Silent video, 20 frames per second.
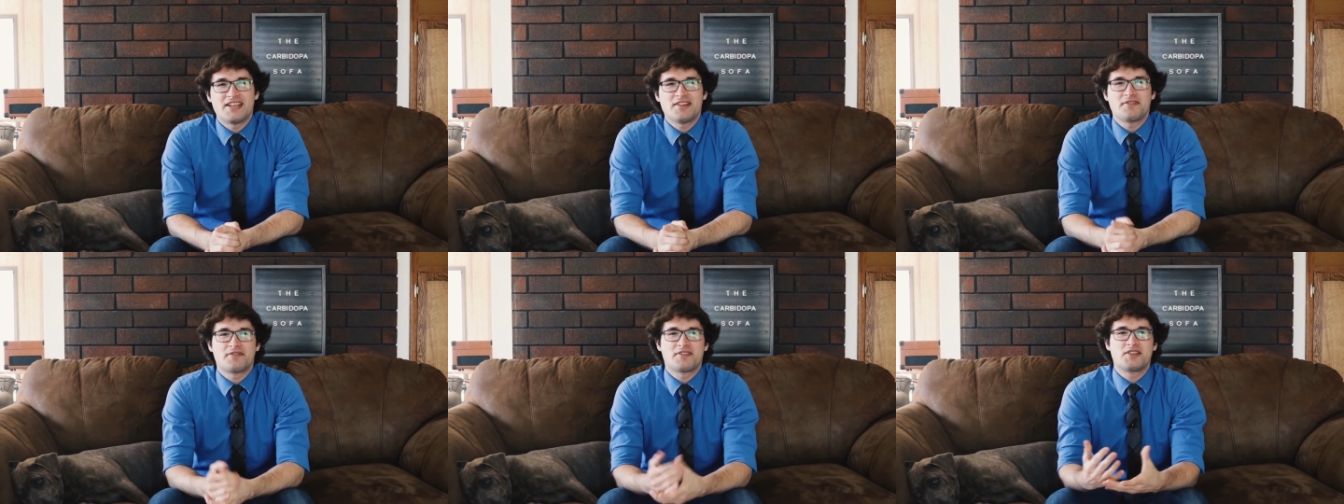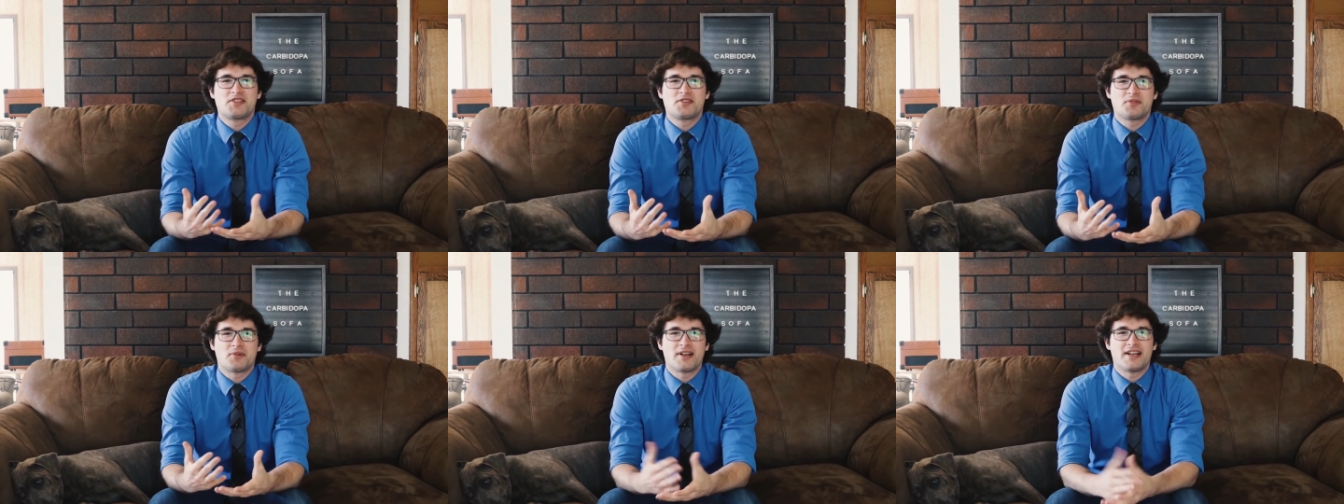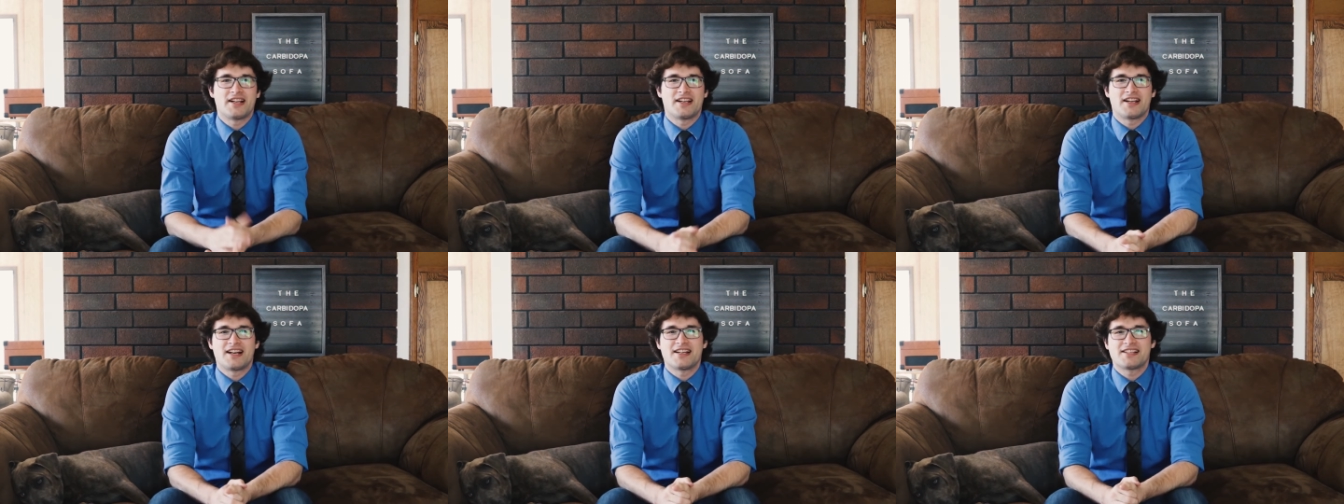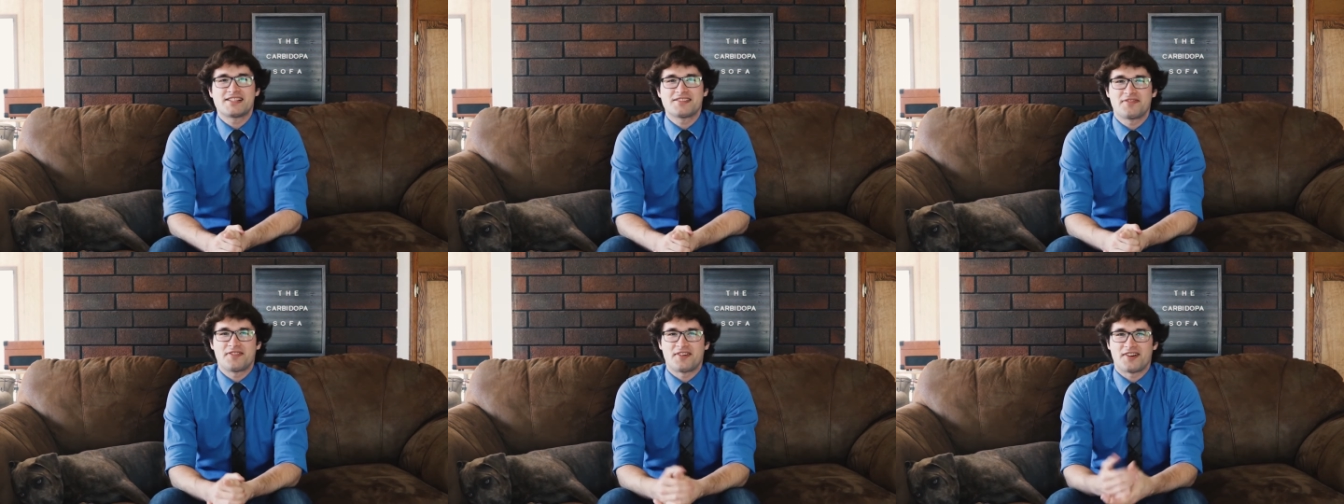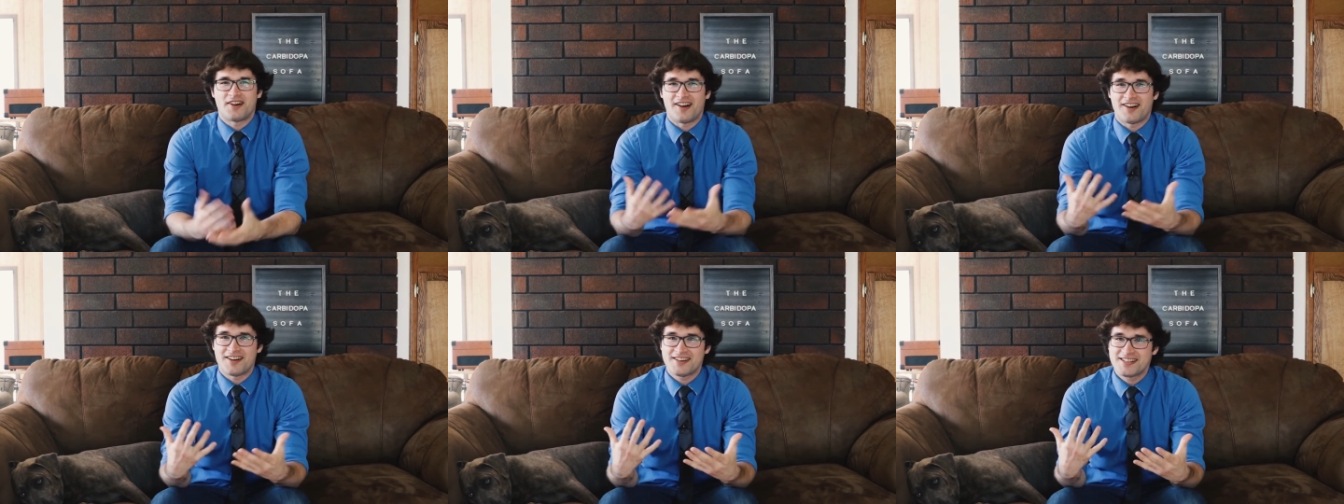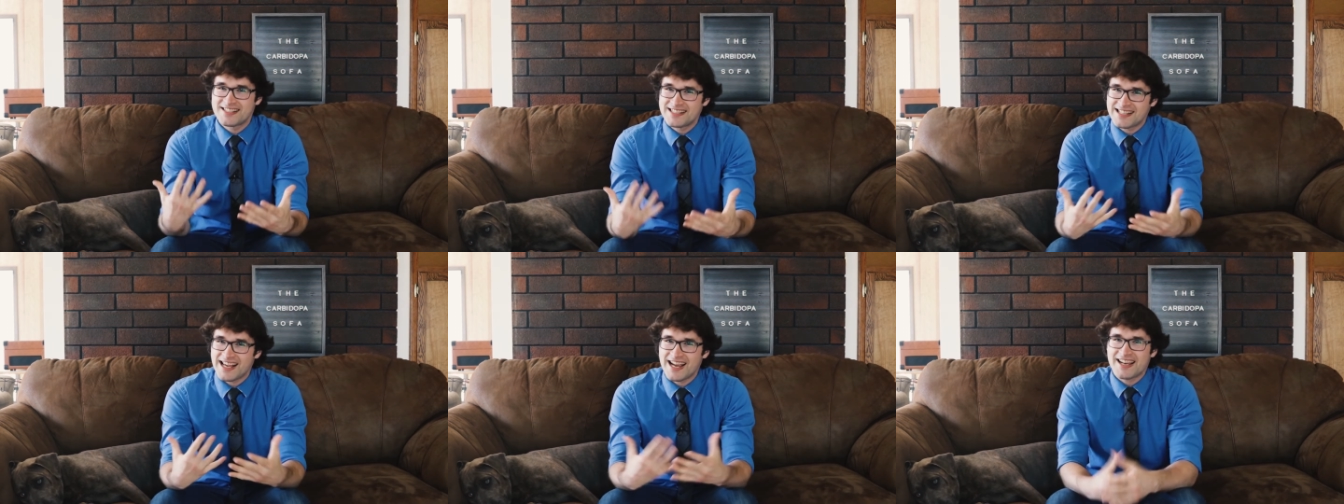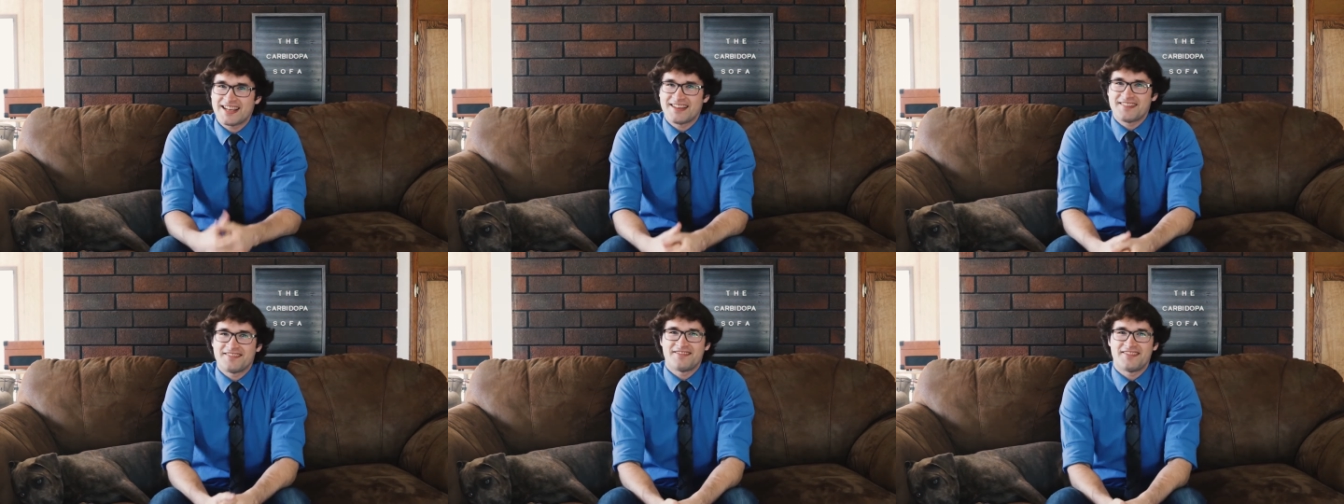you for joining us for our
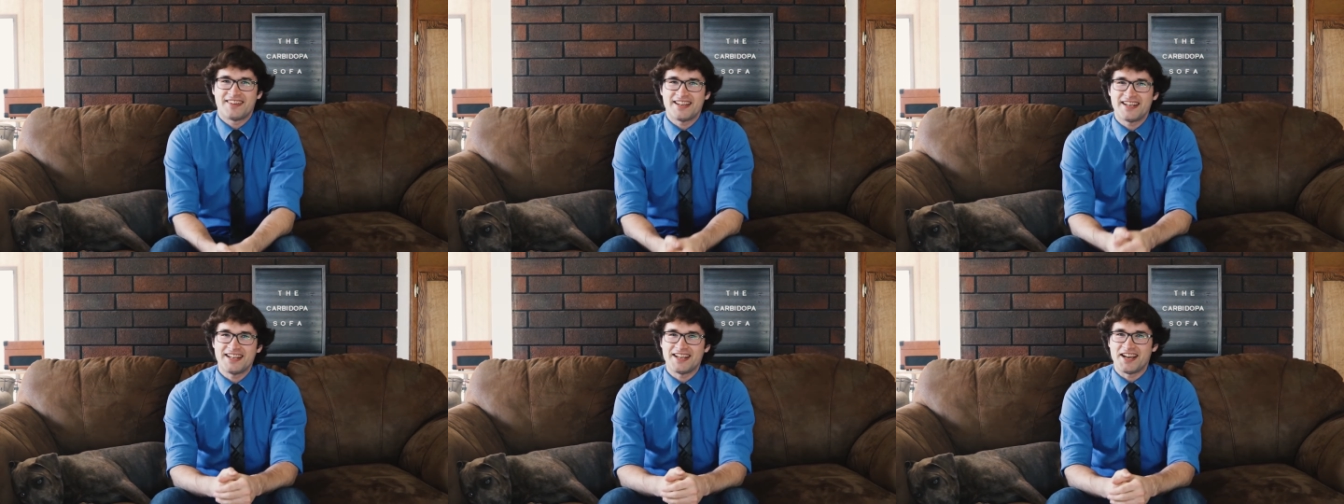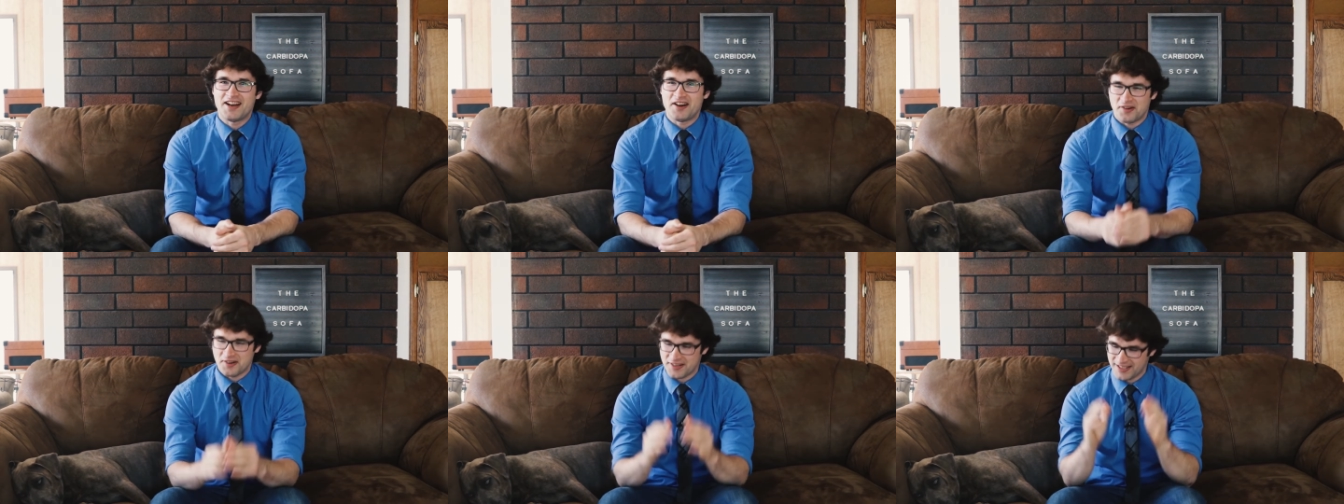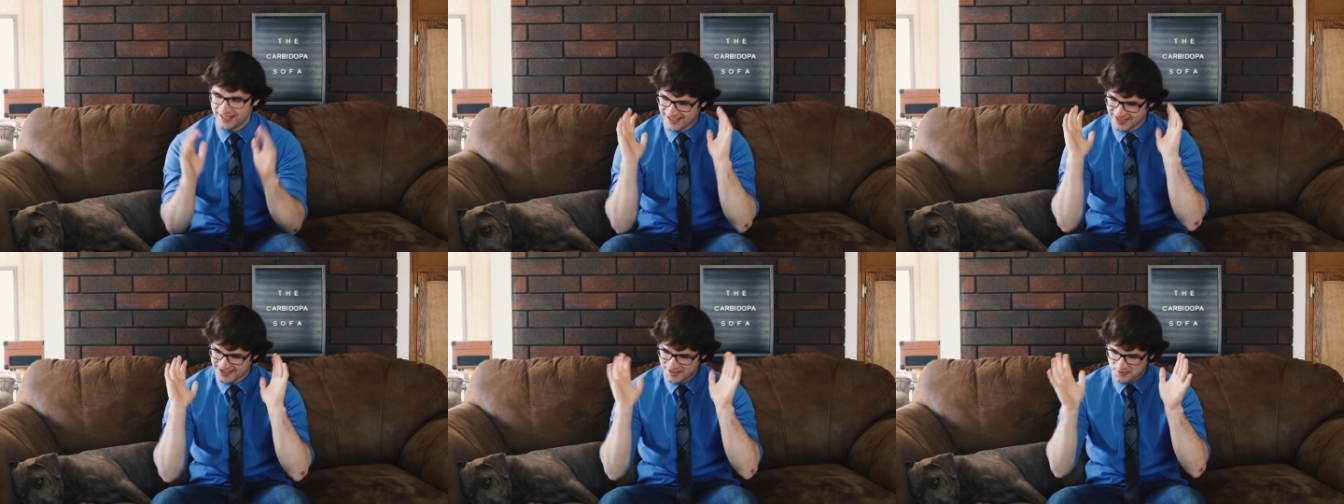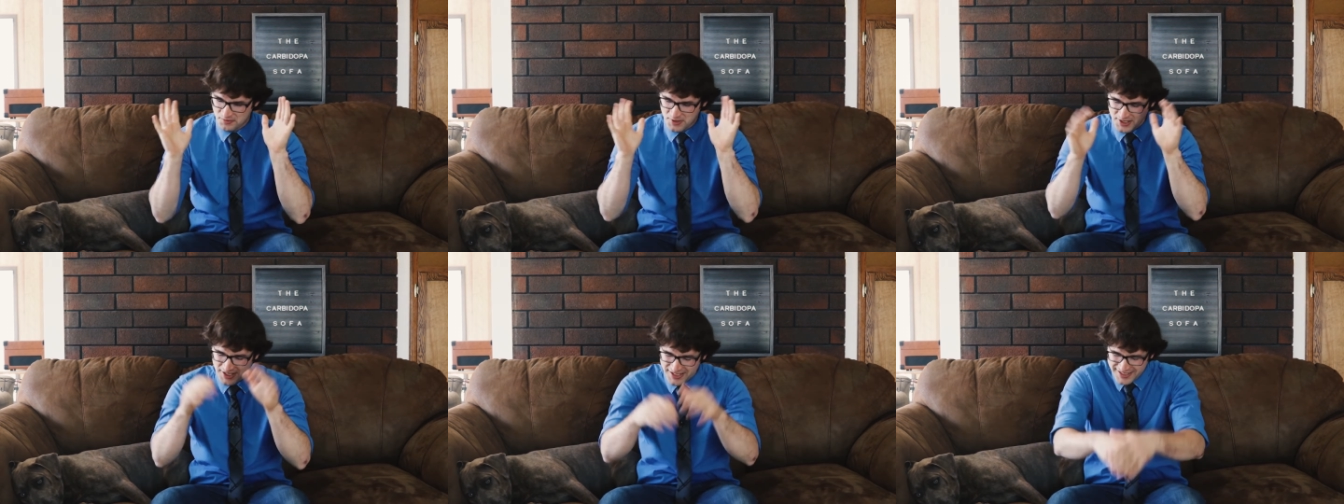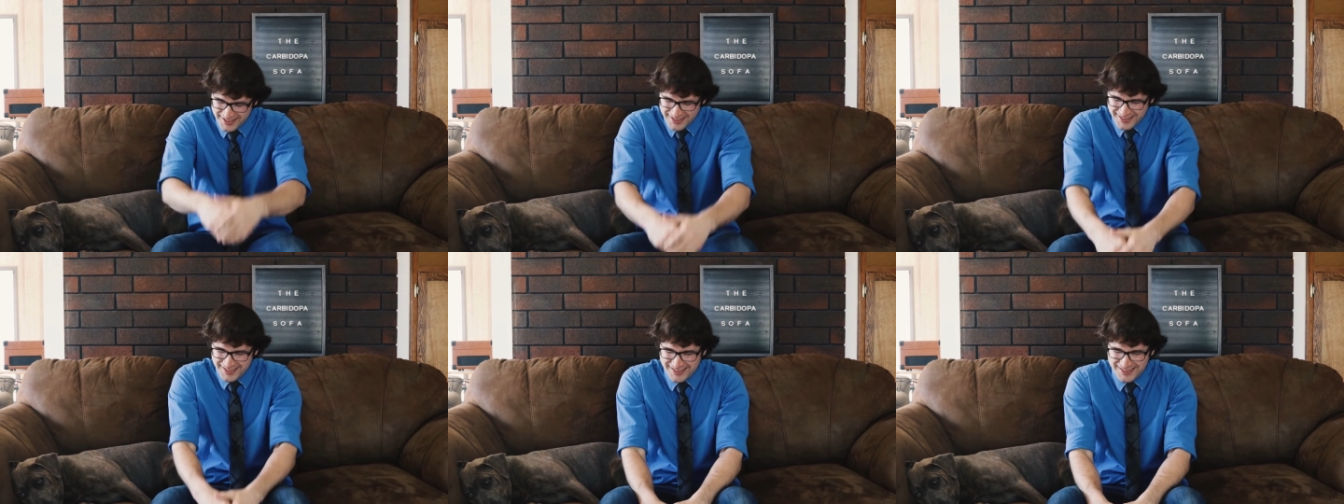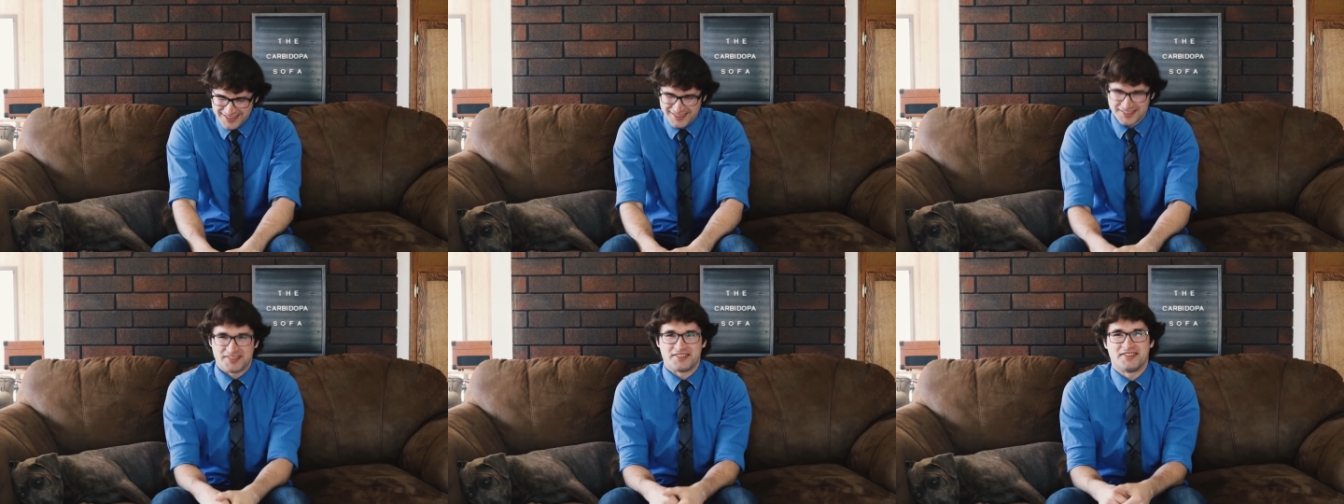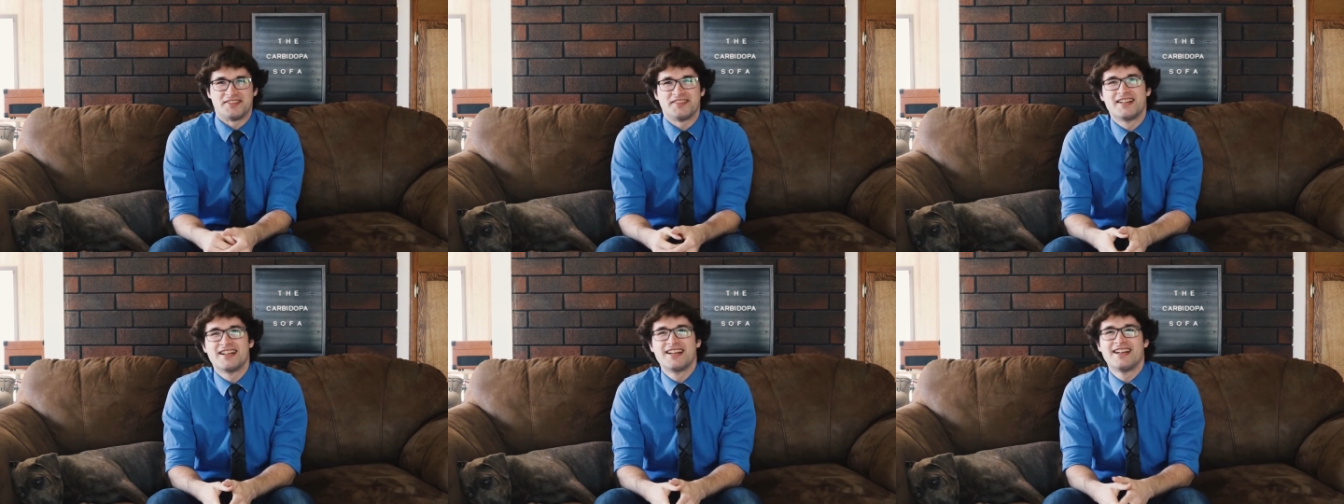second video. Woohoo!